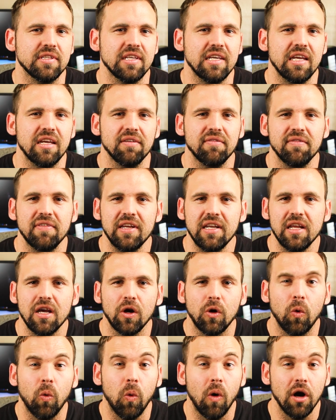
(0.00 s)
the
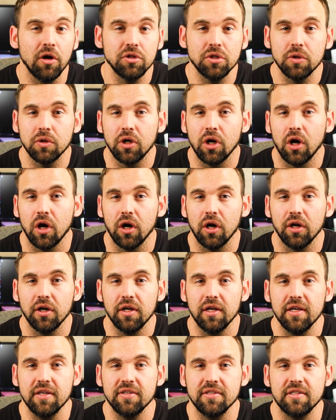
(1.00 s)
NVIDIA Quadro
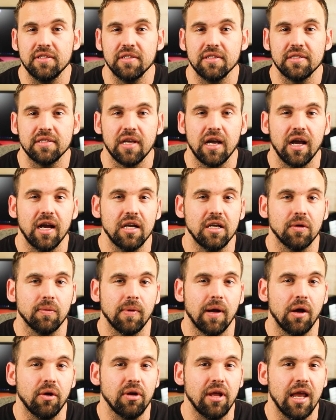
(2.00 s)
card is designed
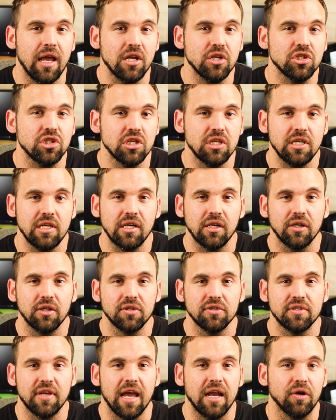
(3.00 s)
around
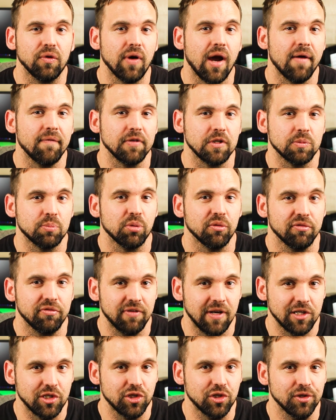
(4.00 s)
engineers and graphics
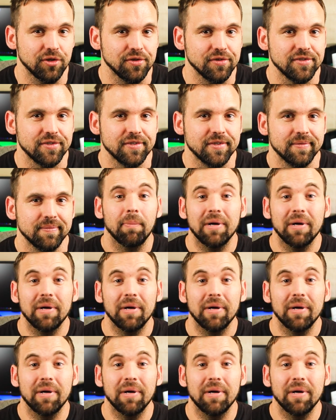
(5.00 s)
professionals.